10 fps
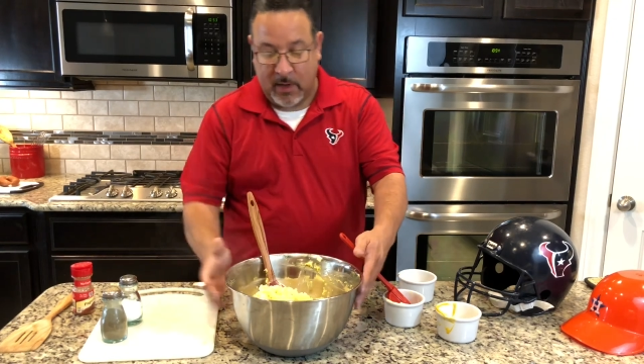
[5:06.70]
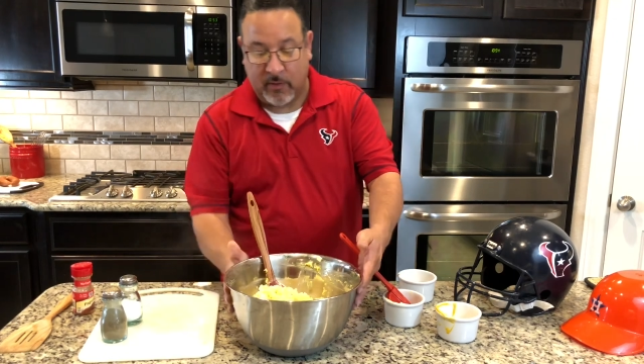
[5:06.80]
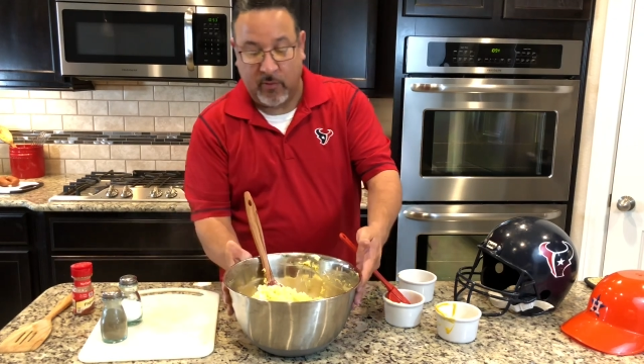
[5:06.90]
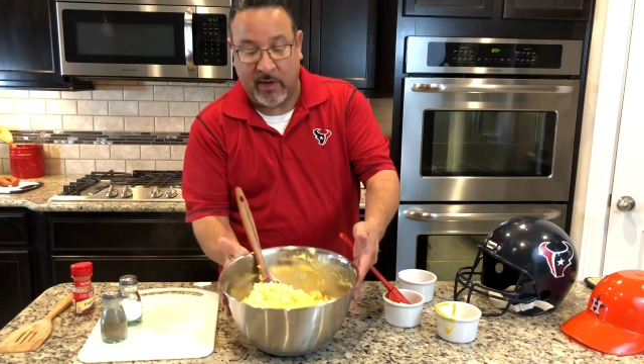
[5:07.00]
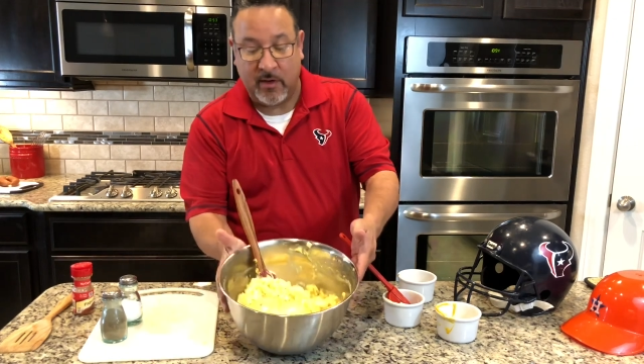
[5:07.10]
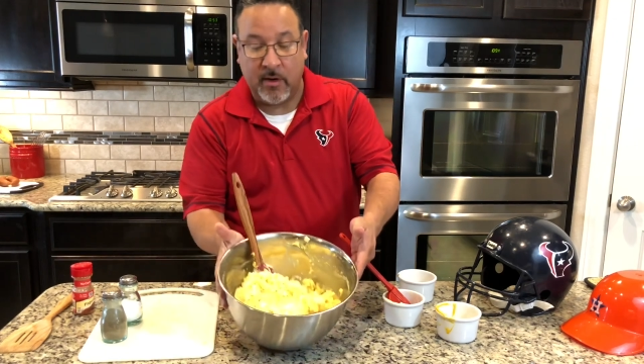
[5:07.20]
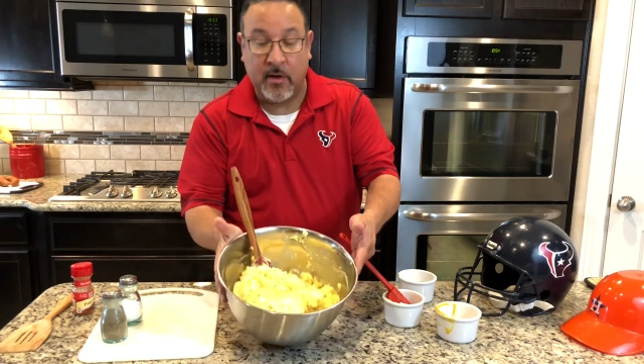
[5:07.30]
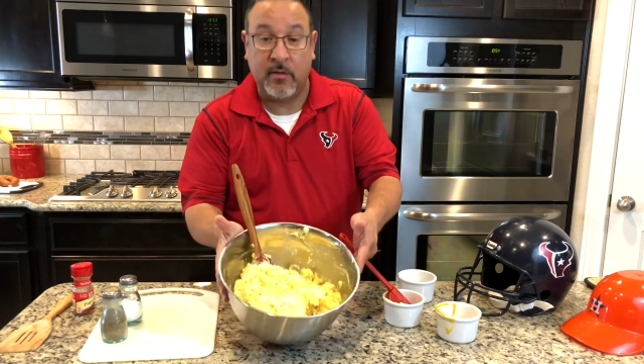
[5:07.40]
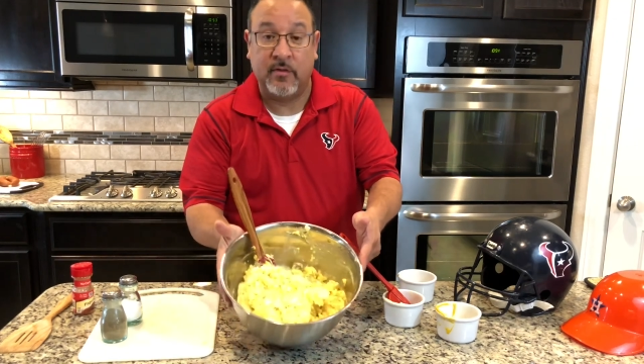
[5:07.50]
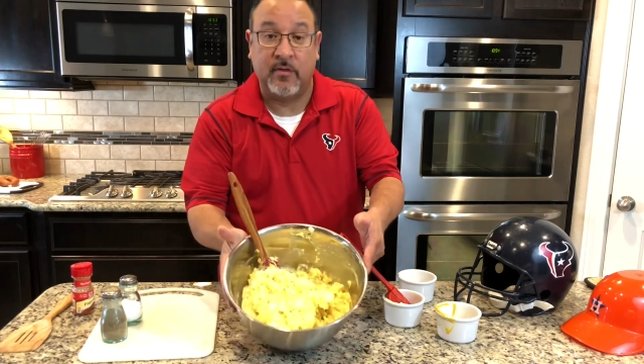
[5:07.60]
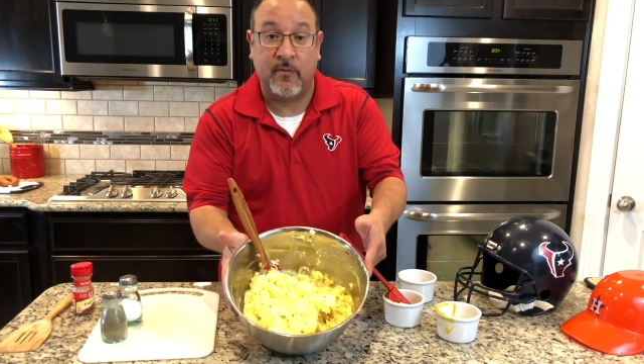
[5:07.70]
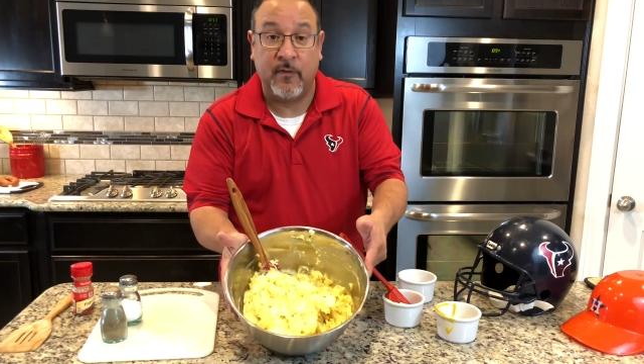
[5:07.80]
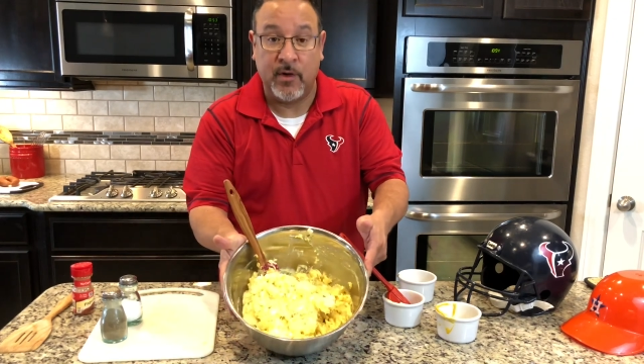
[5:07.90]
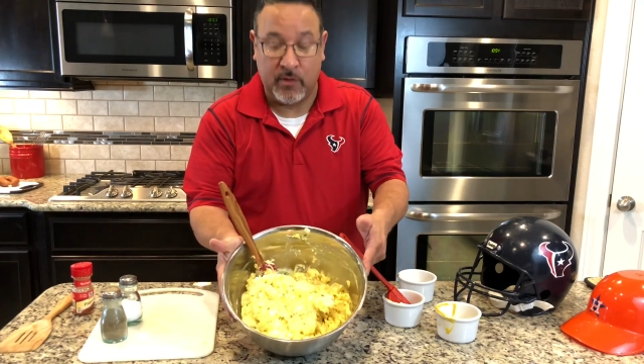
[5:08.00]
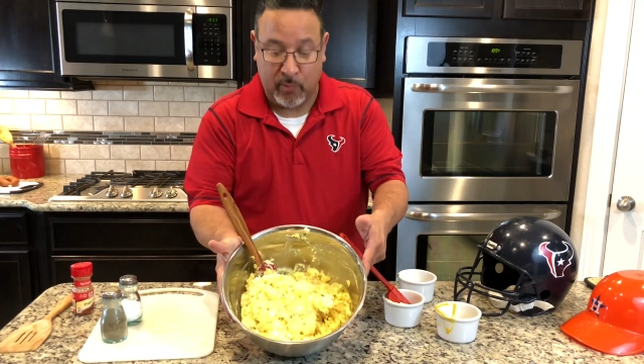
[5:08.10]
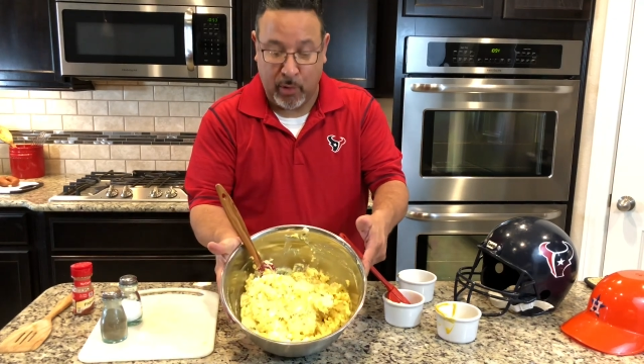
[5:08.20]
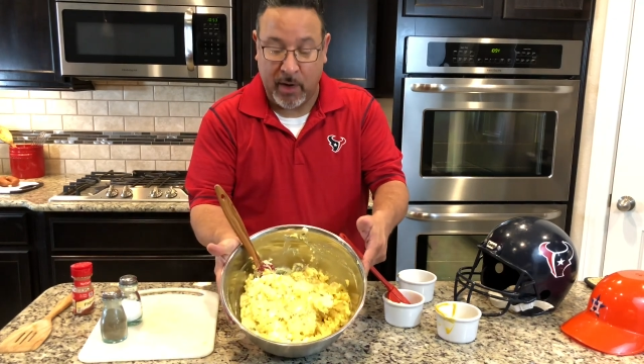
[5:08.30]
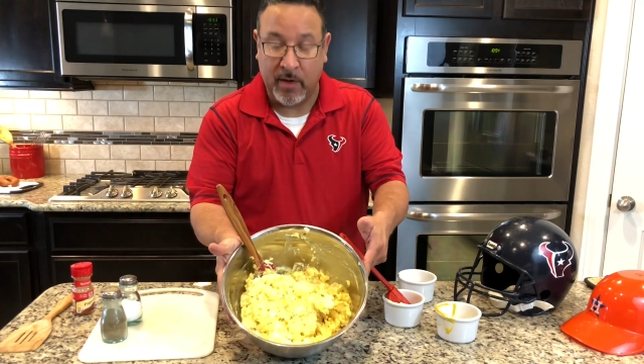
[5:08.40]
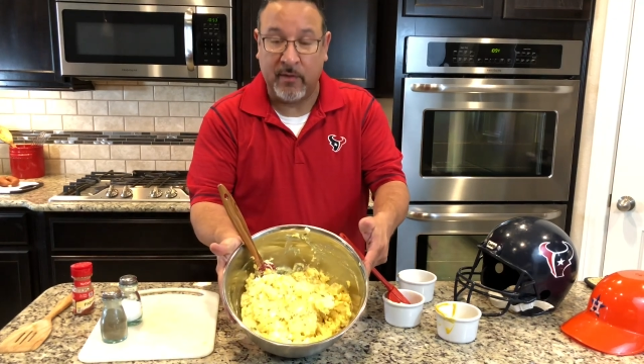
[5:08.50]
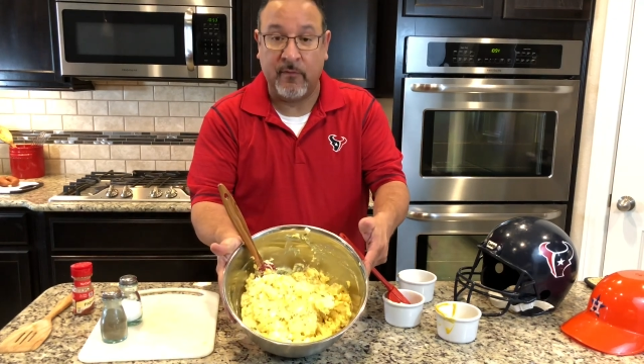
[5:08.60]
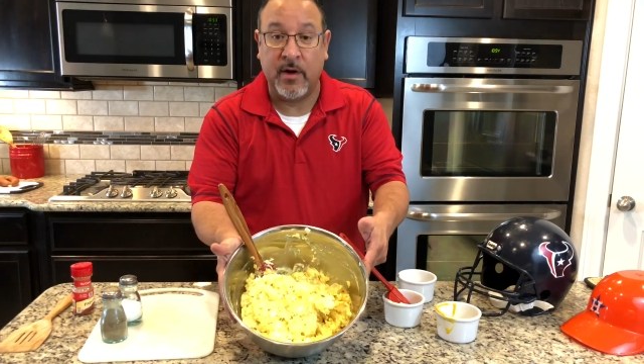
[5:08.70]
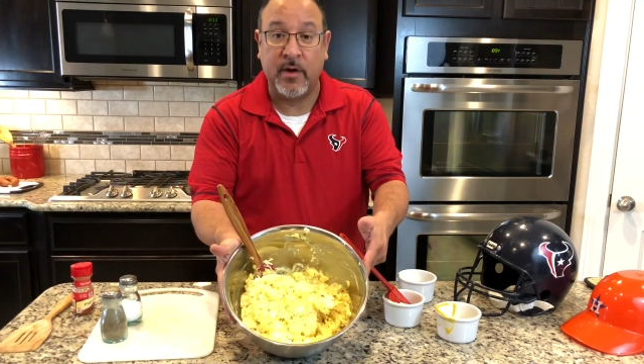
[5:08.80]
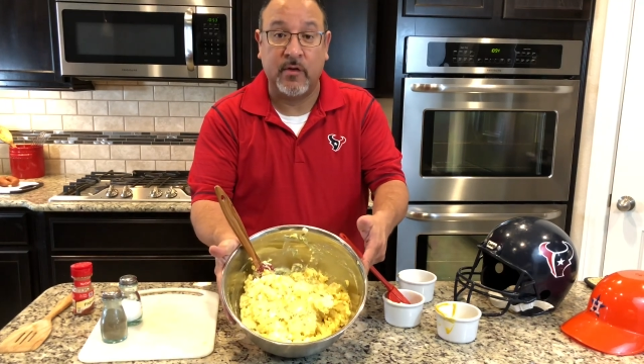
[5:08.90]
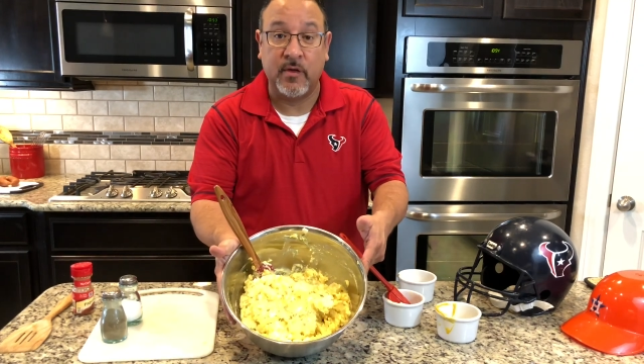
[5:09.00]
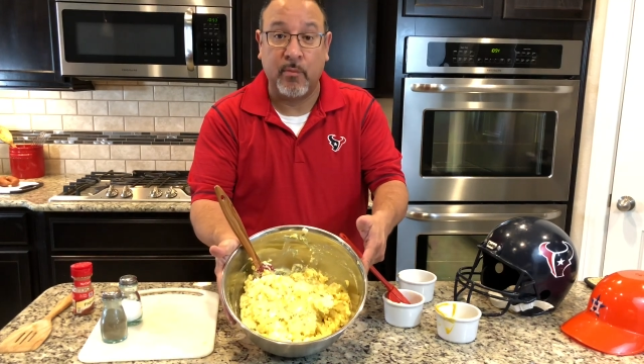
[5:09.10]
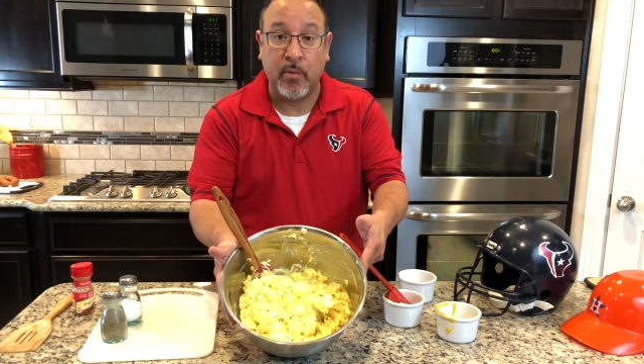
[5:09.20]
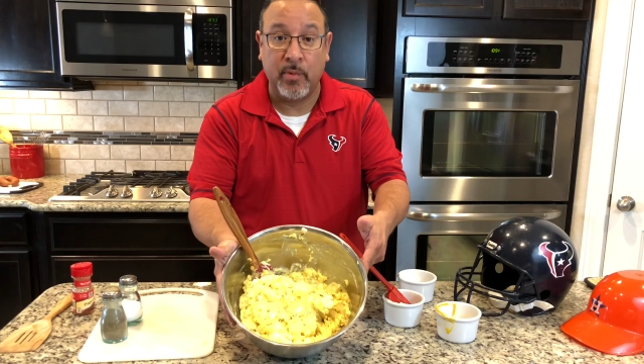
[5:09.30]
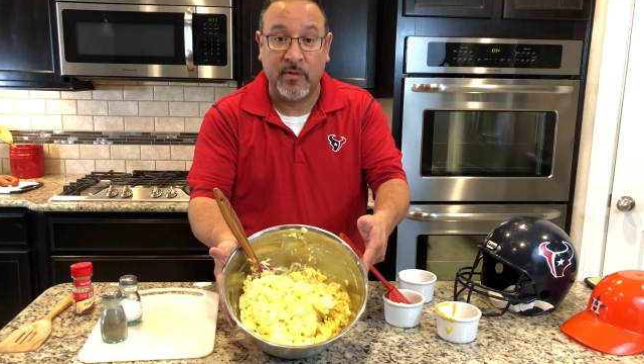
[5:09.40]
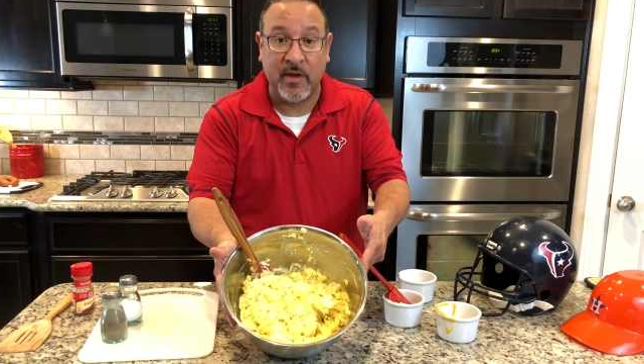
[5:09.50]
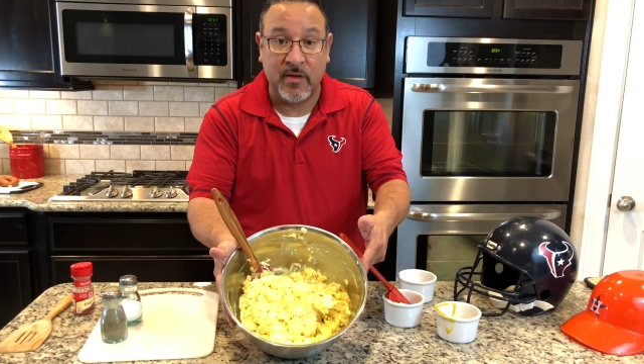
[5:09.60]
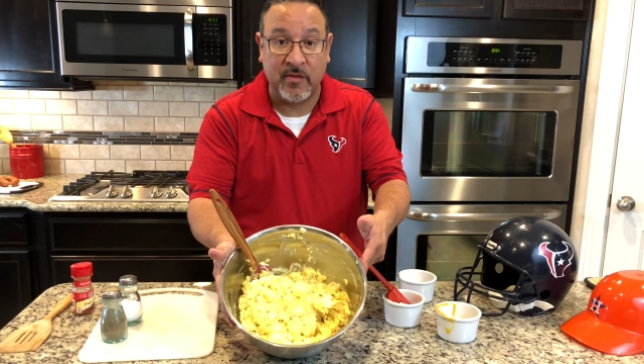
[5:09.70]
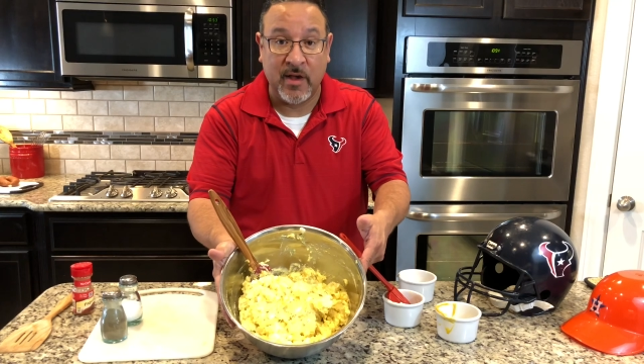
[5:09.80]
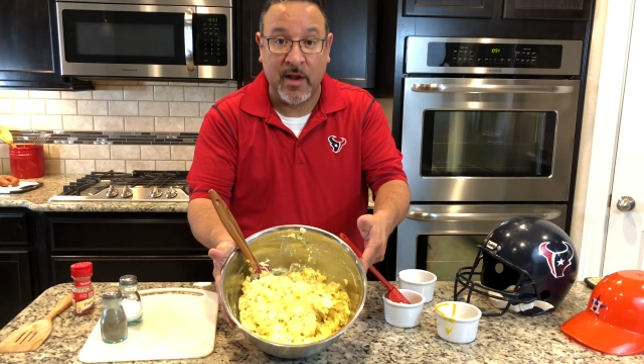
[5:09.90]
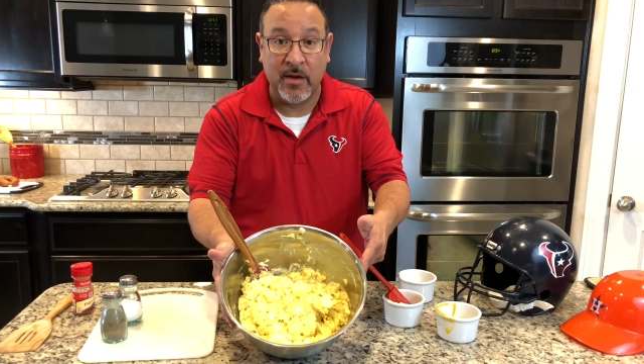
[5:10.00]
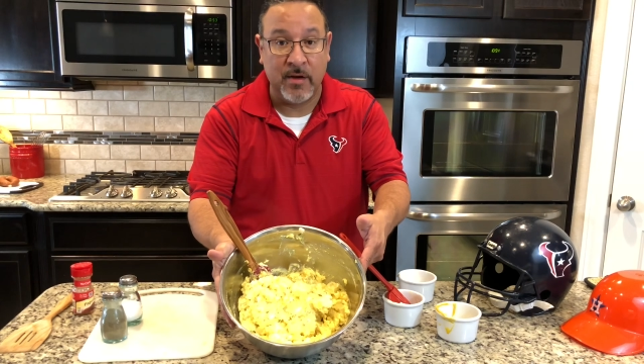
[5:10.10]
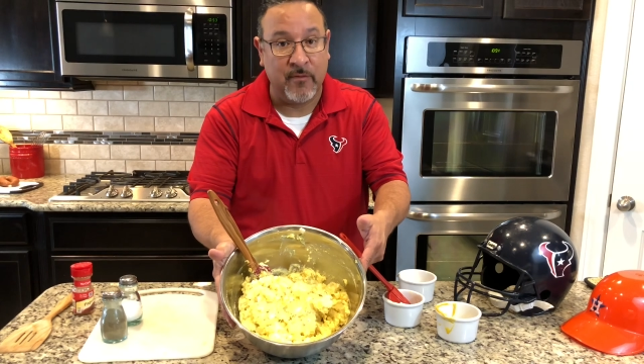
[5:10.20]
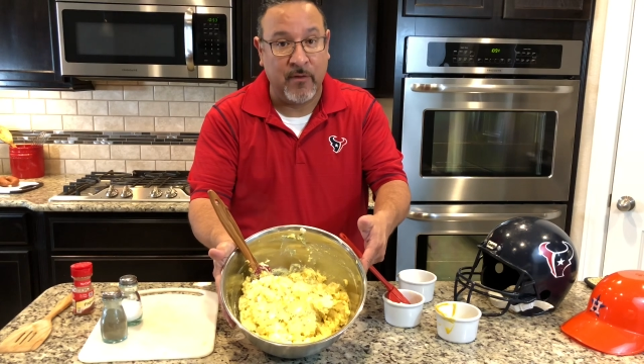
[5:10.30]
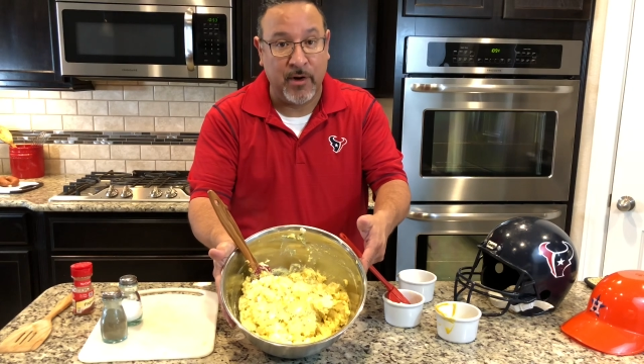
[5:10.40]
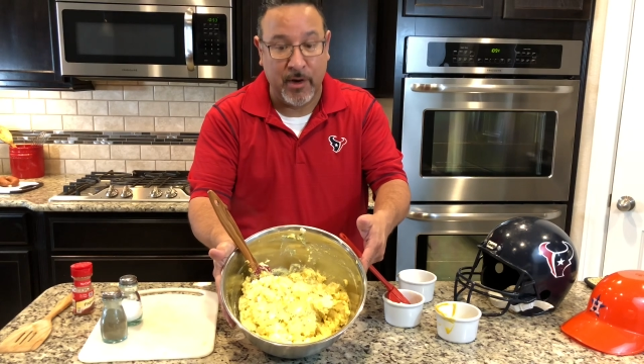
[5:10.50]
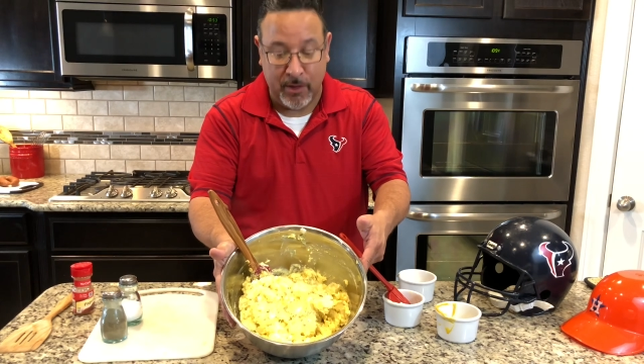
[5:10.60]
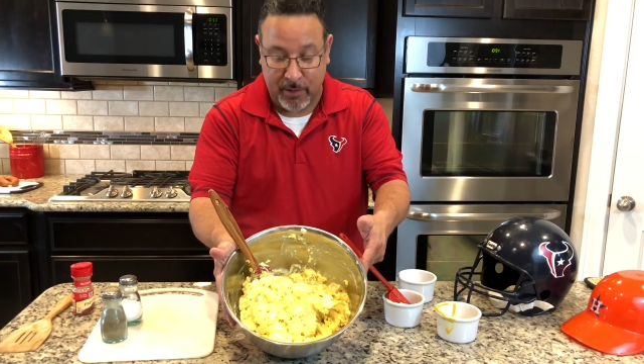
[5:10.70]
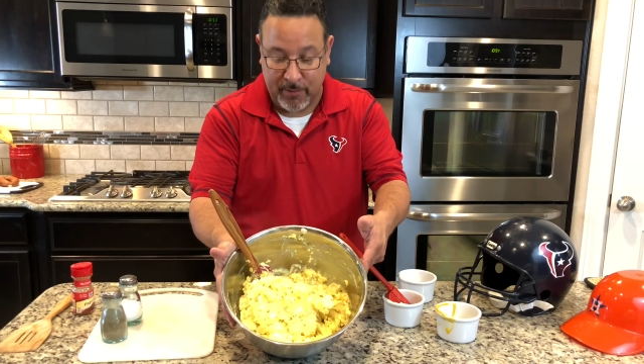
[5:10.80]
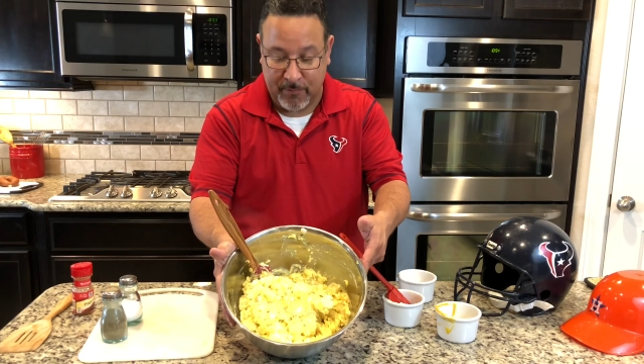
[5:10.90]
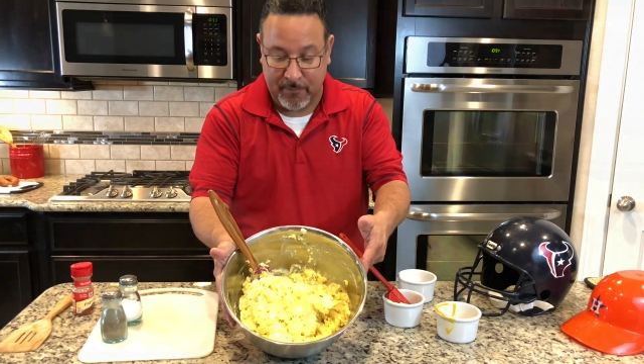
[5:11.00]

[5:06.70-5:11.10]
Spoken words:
Guys, right there is the finished product. Very simple potato salad and very good.